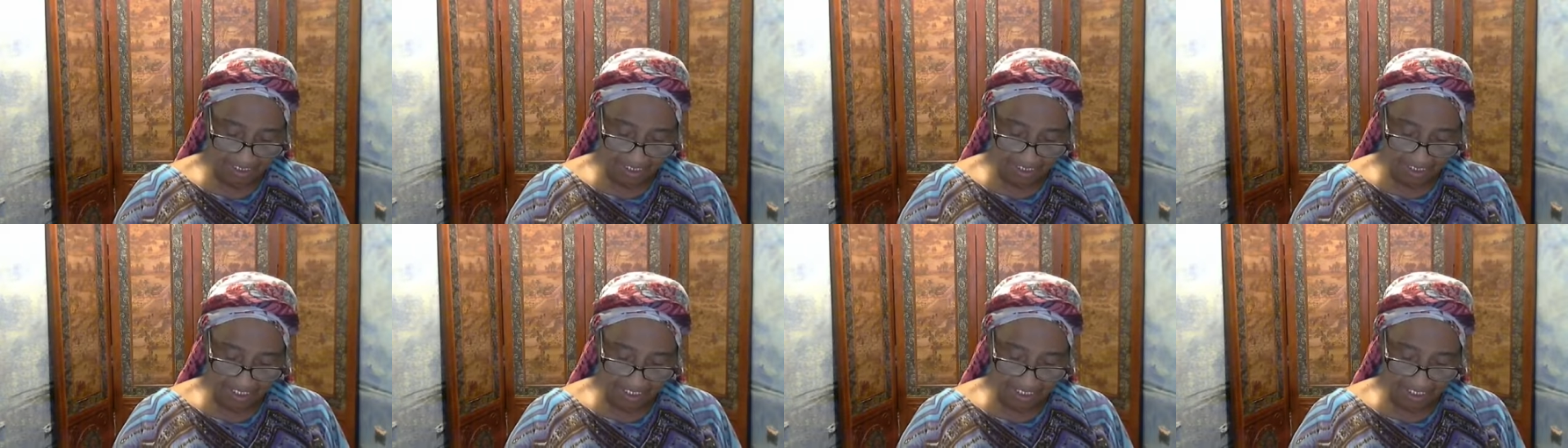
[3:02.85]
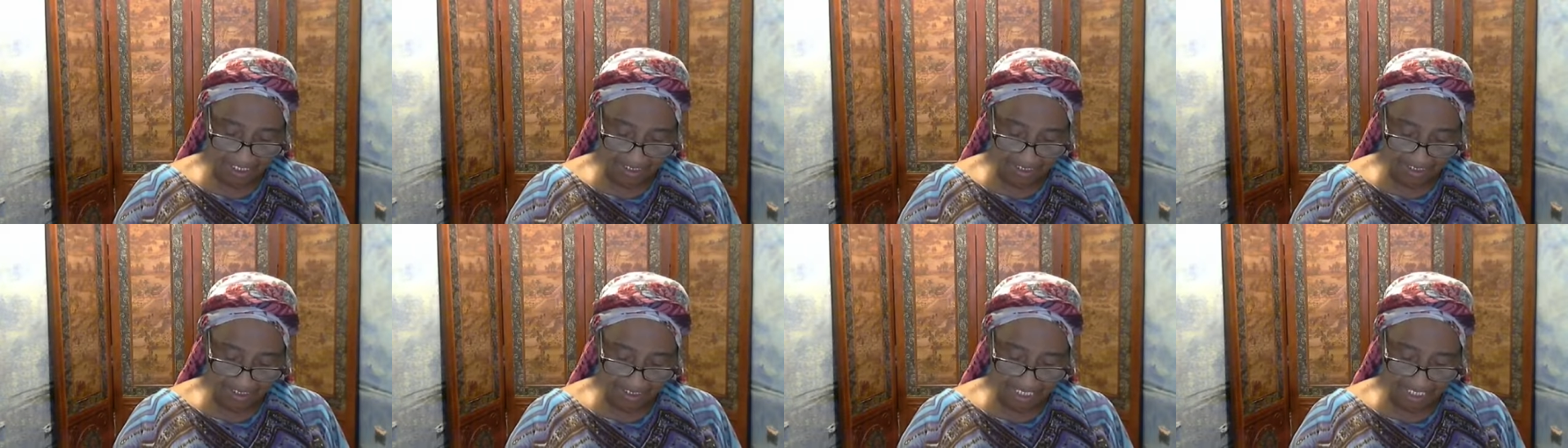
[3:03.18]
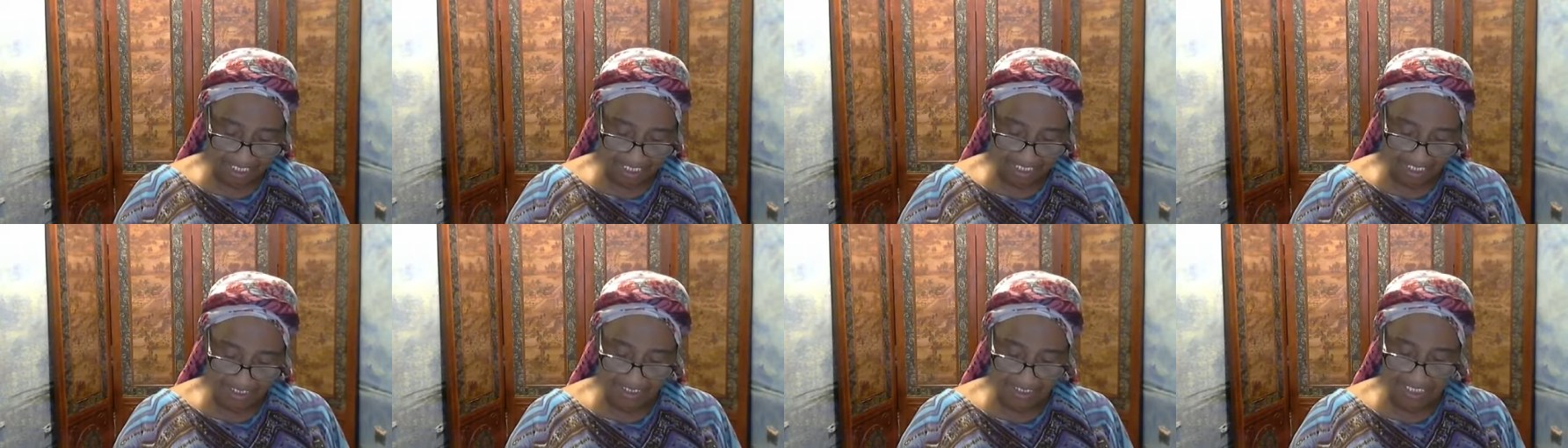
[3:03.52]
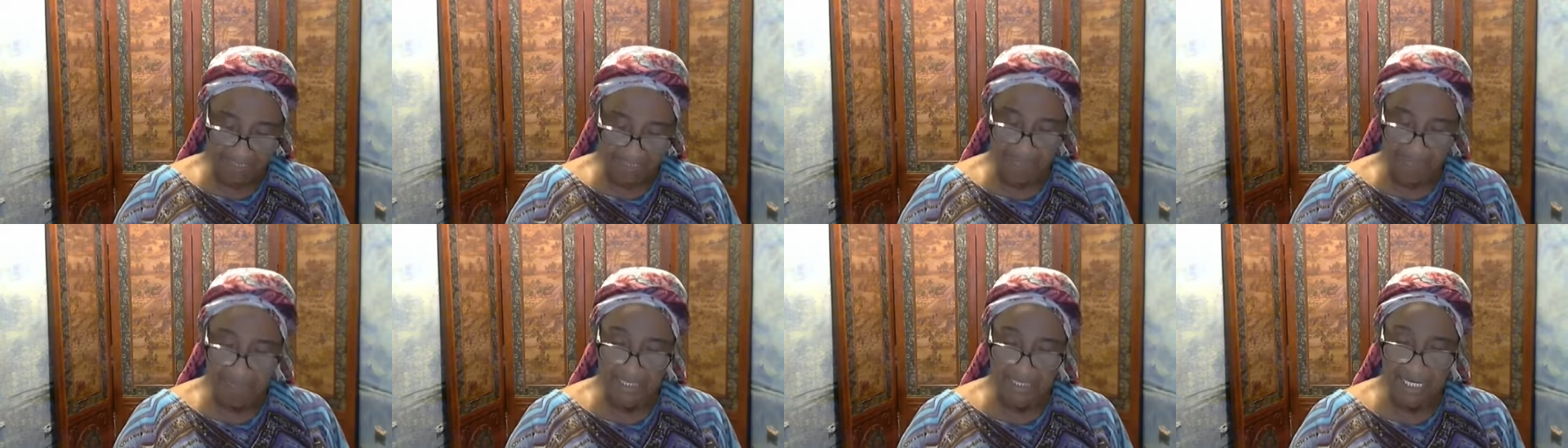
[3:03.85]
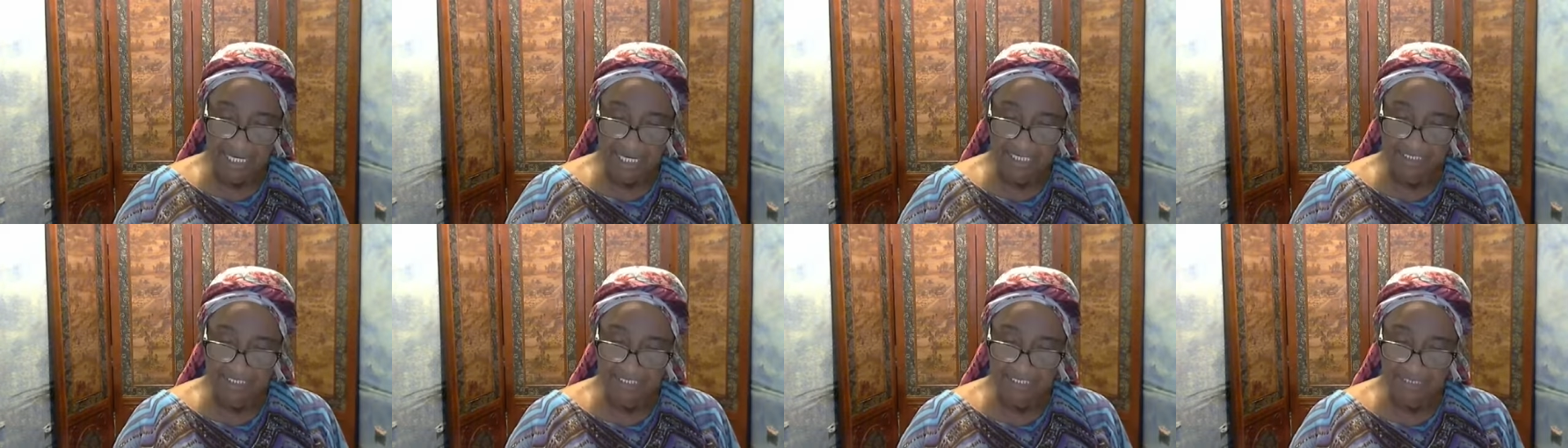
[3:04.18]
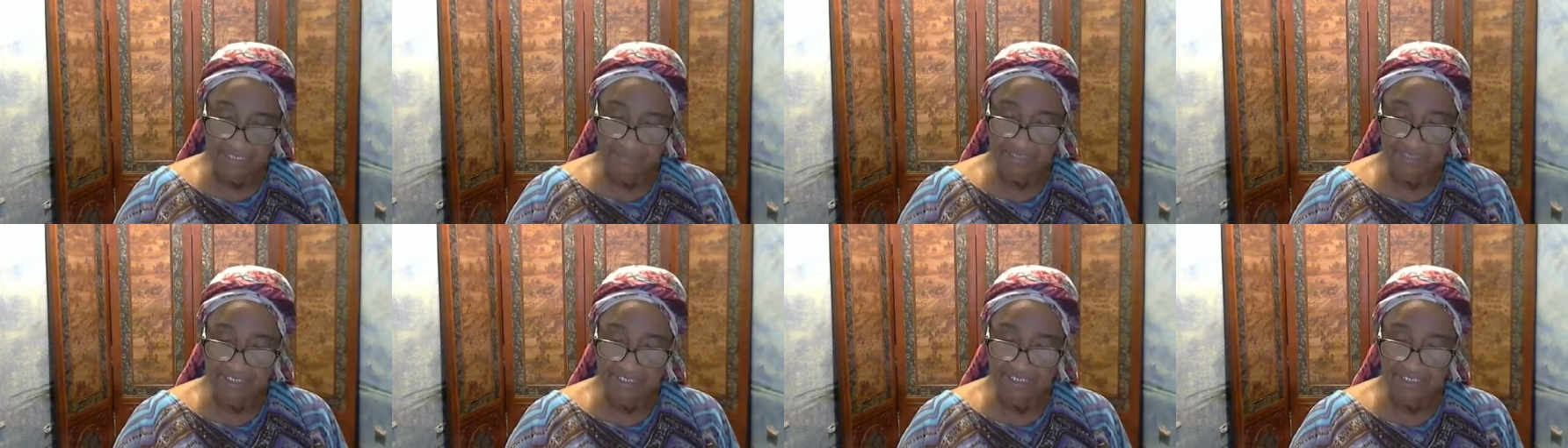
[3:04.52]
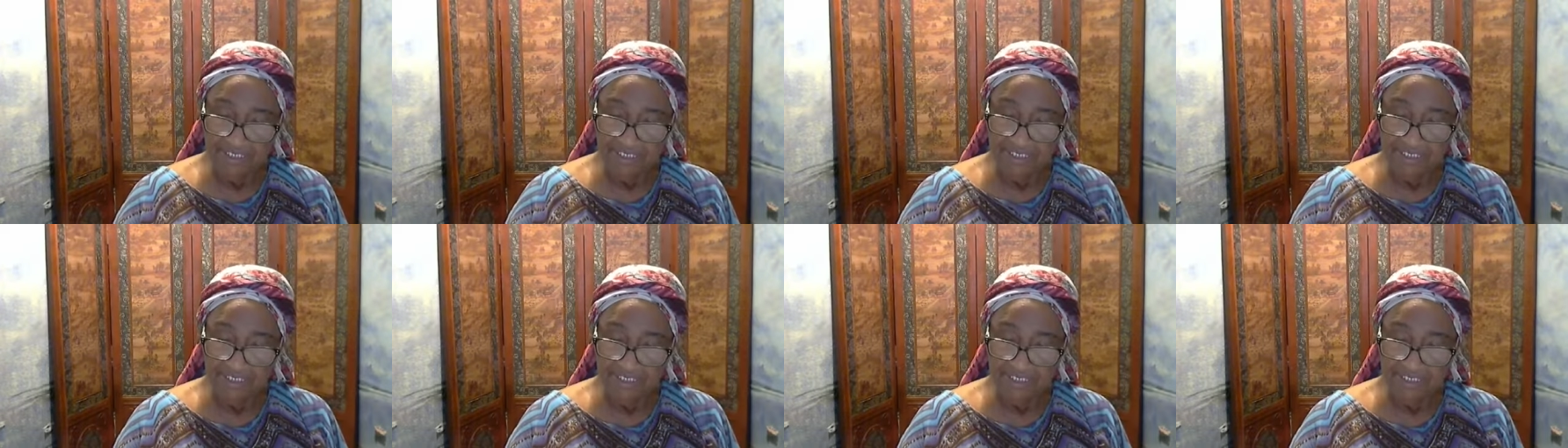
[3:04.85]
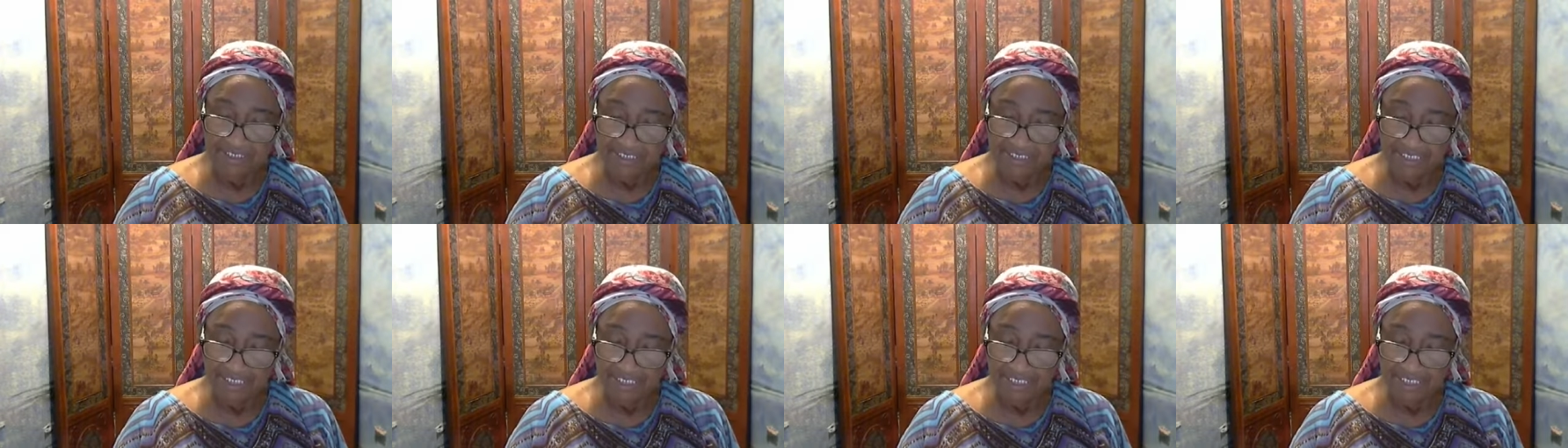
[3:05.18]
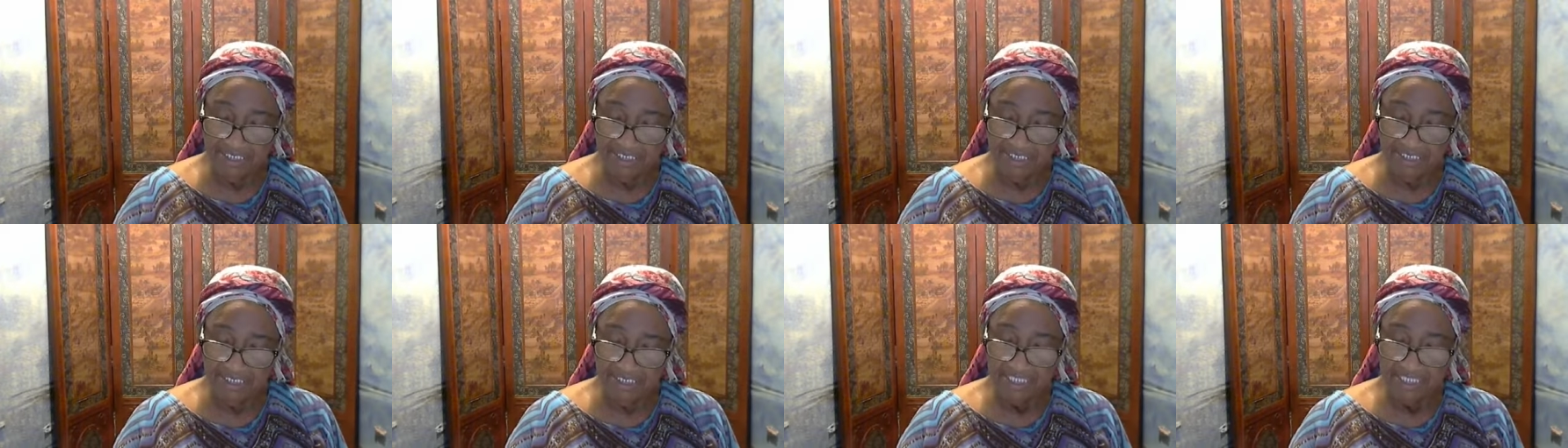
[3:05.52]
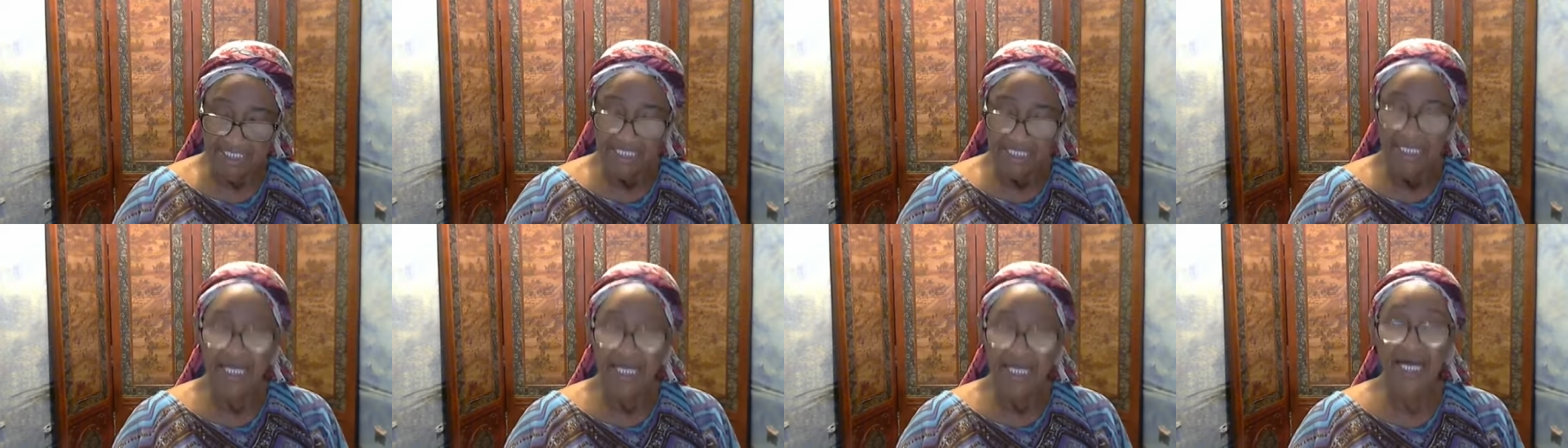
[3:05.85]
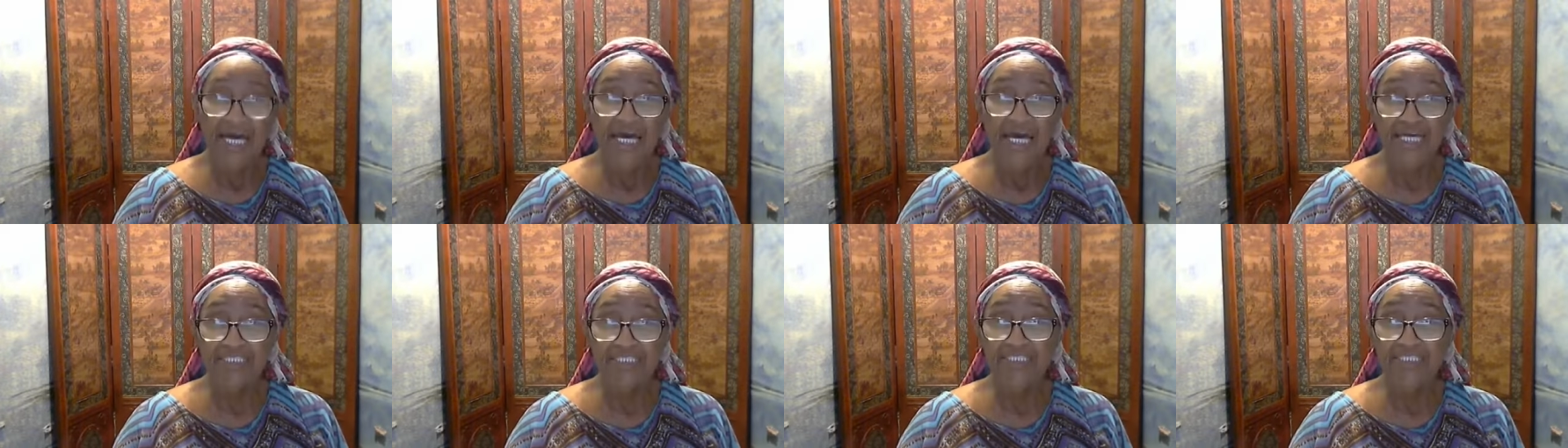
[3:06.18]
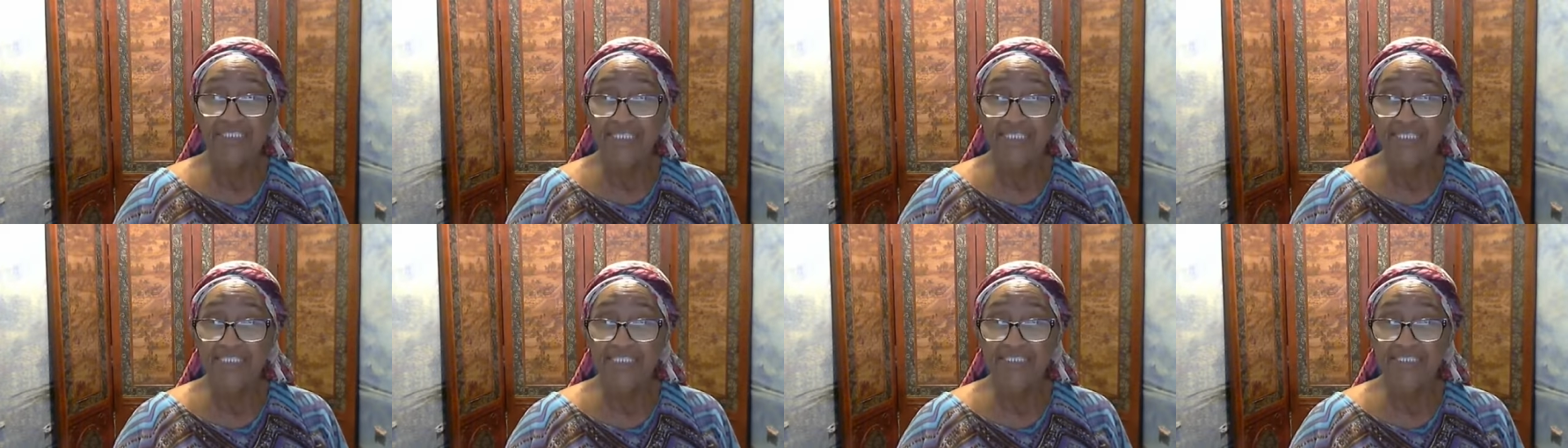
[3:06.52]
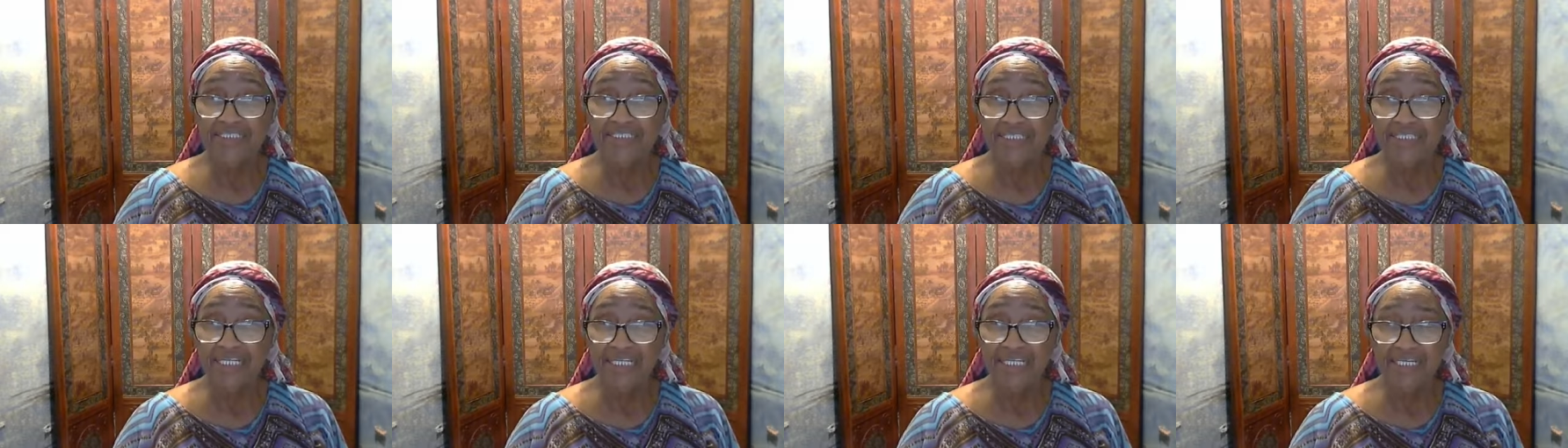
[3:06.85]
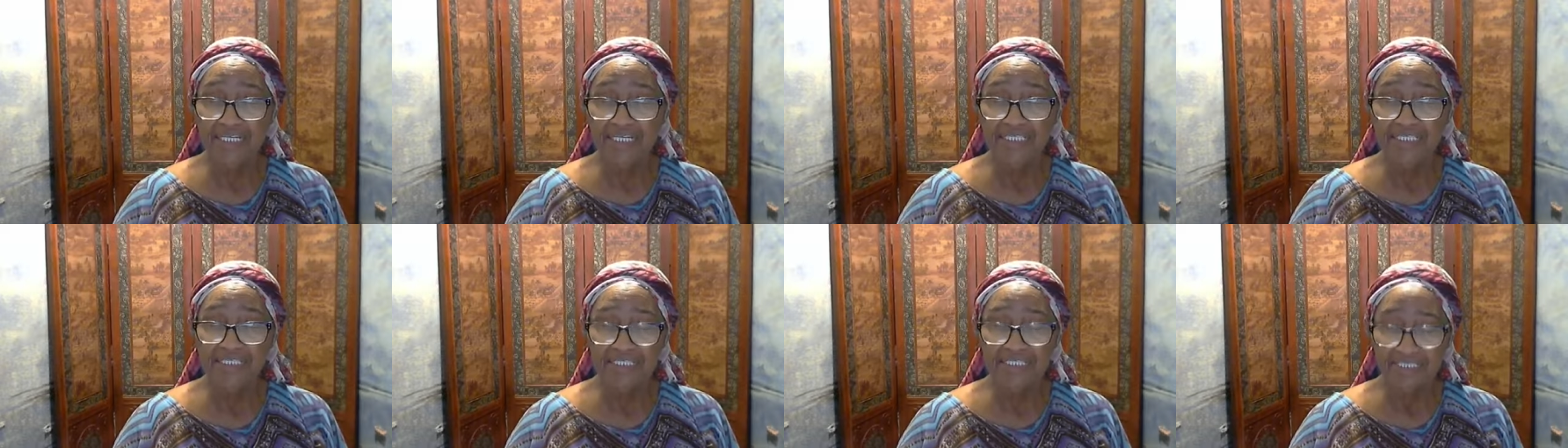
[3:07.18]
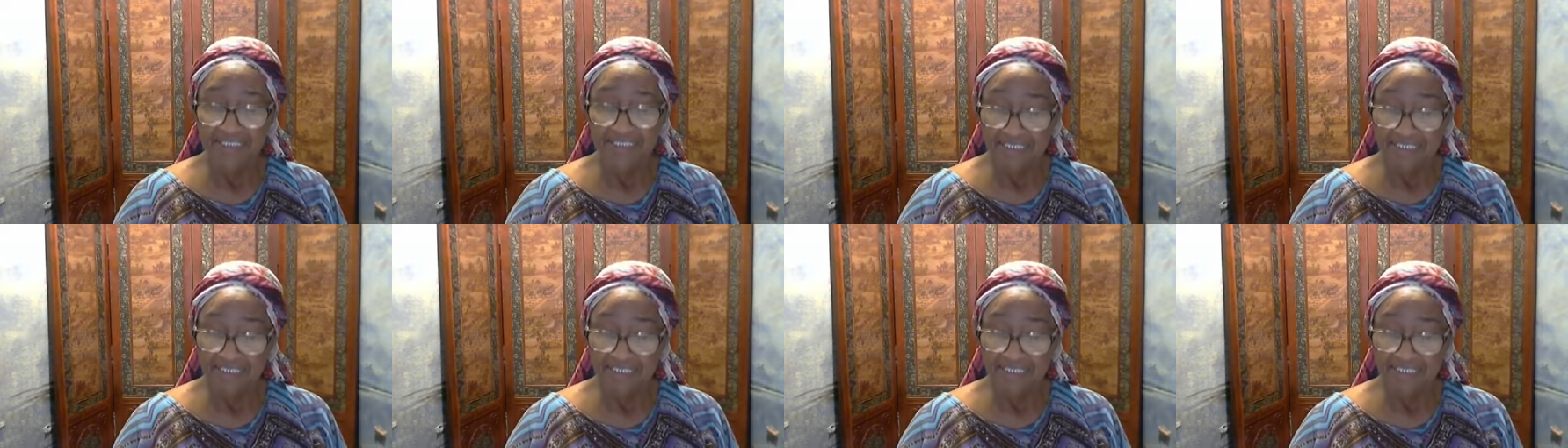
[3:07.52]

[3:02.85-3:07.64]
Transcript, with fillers: and they that bare him stood still. And he said,